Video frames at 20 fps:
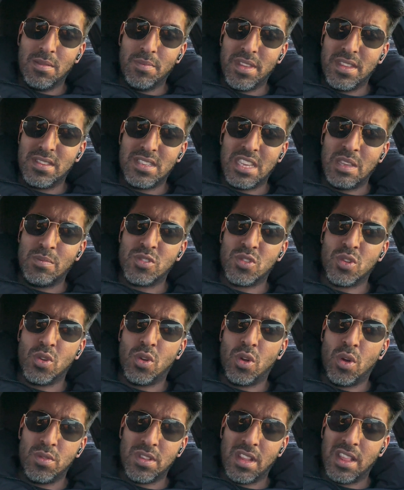It seems
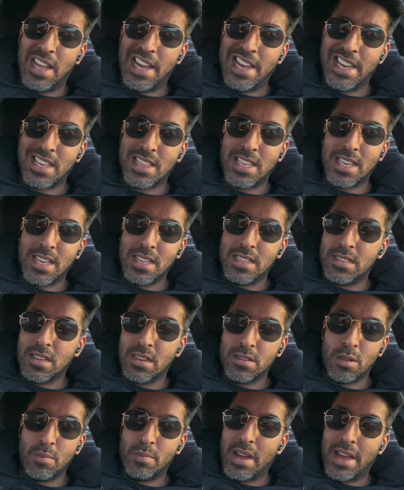to only like the
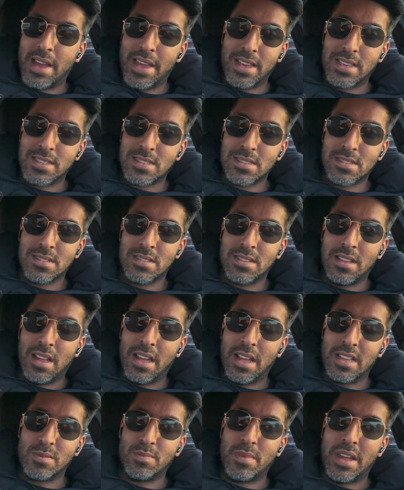internal mics
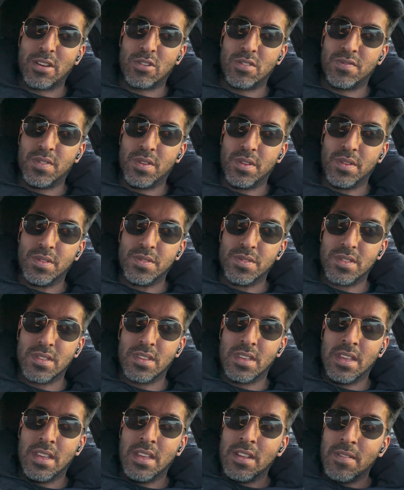as
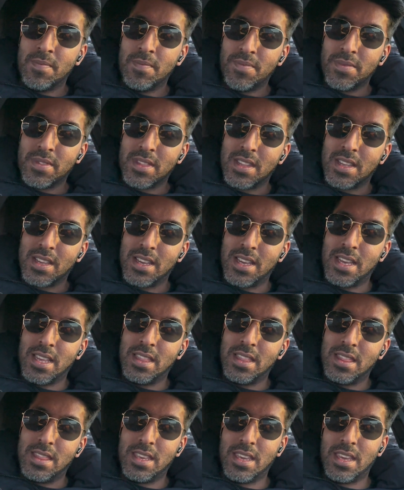microphones
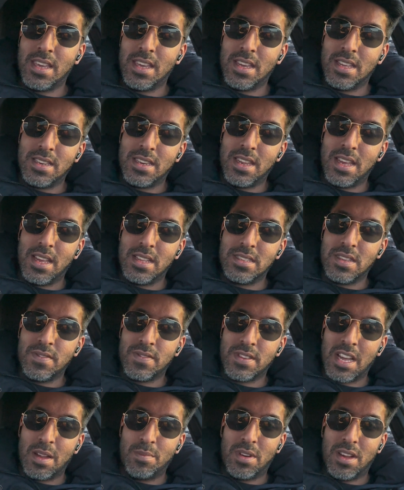in the
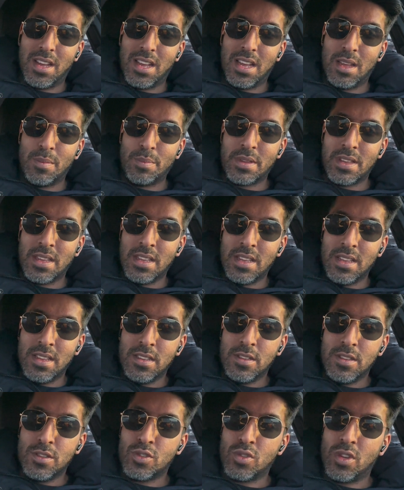native camera app.
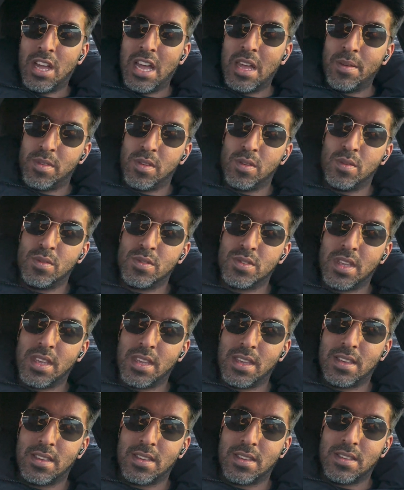So I'm
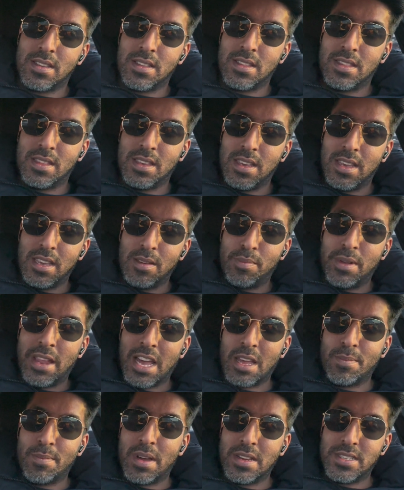using the
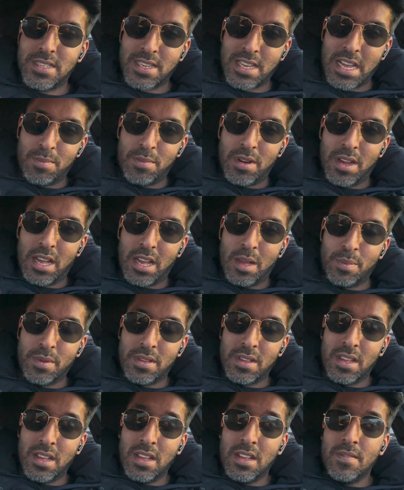Blackmagic camera app,
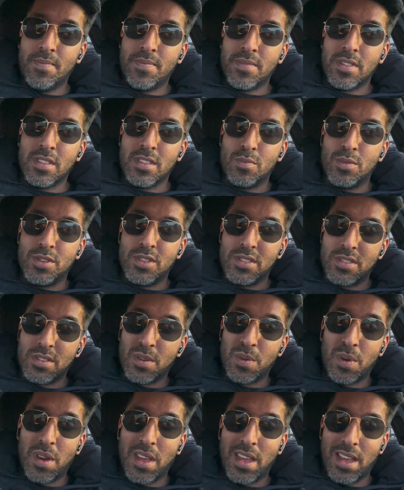which
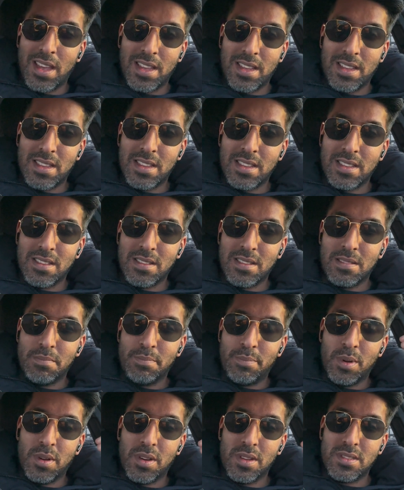is great,
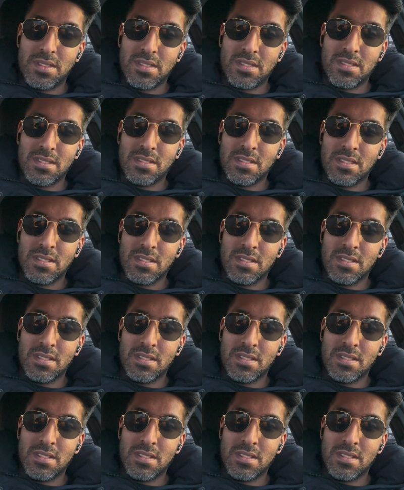but